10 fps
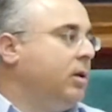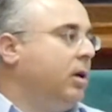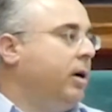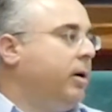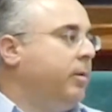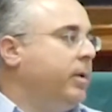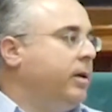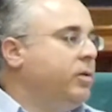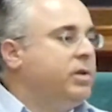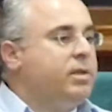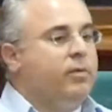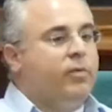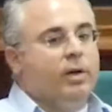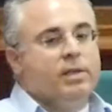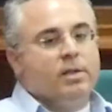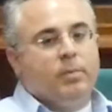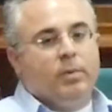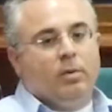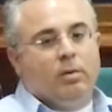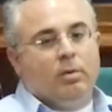And you see, for
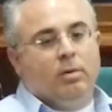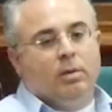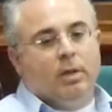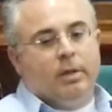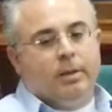example,